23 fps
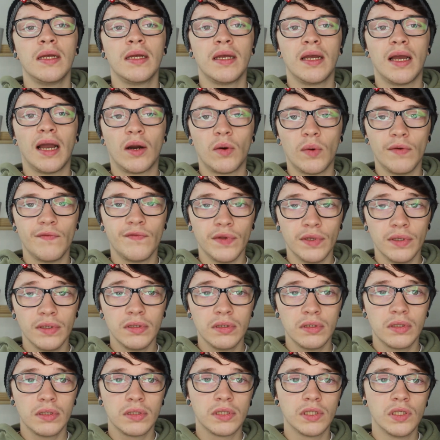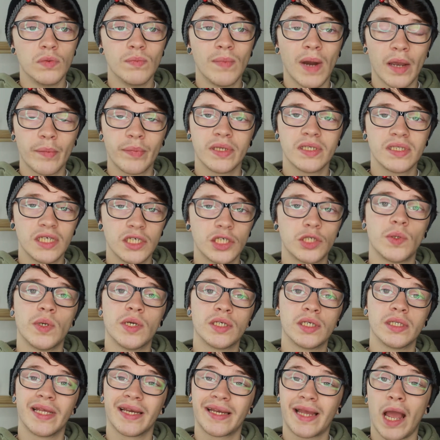However, you might be in a
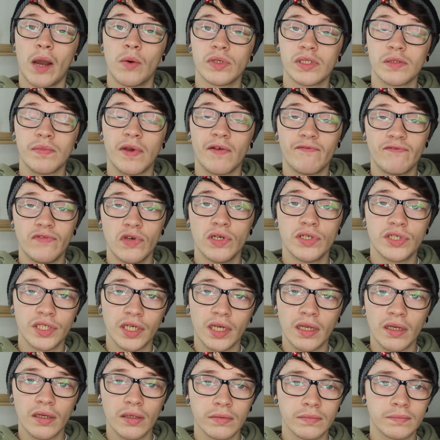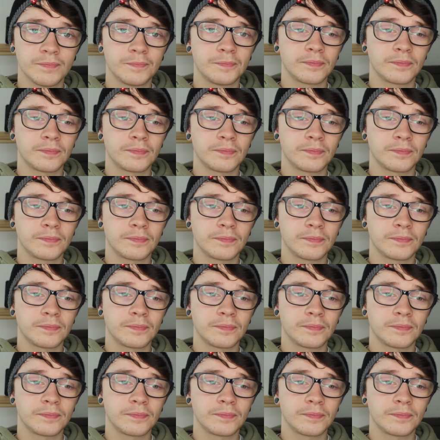situation like I was in my first year,